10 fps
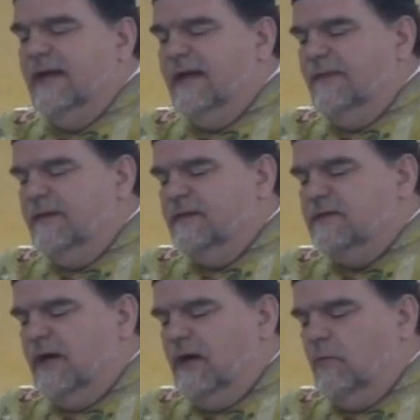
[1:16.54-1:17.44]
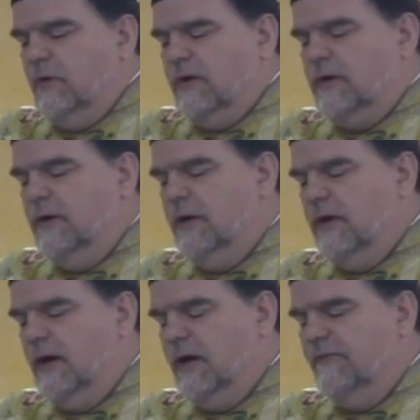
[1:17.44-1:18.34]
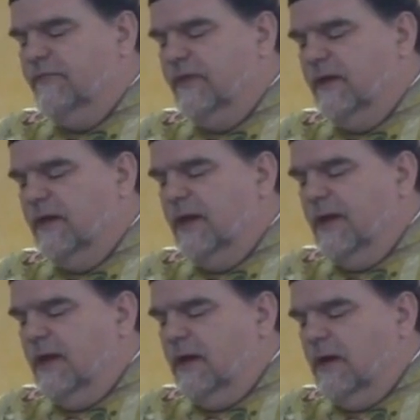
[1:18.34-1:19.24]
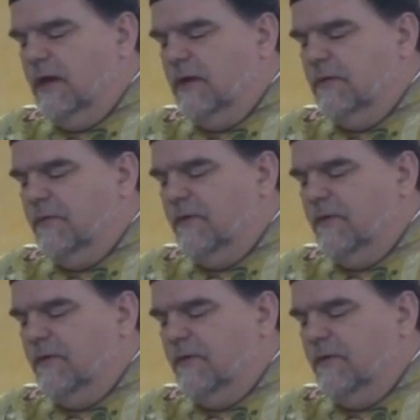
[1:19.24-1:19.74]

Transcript: and the entire work of the uh,